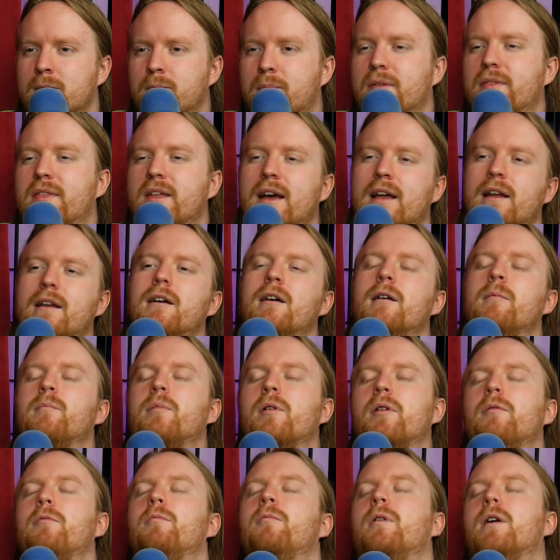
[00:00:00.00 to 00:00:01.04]
But then
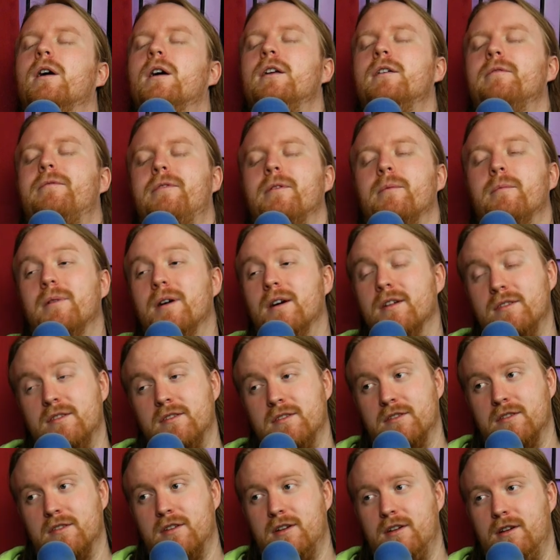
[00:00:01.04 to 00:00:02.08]
but what if the bus
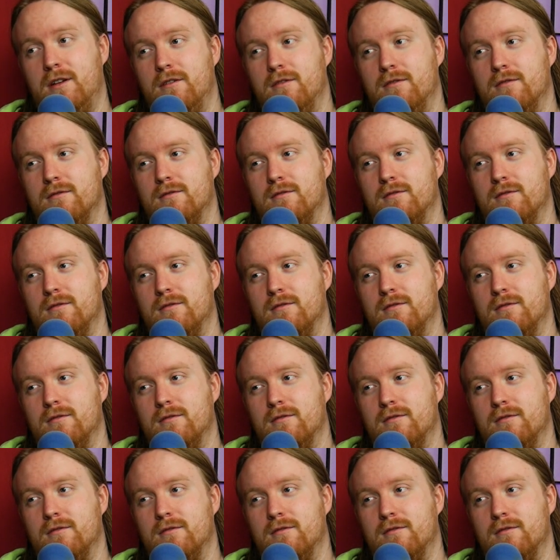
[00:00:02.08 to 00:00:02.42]
is late?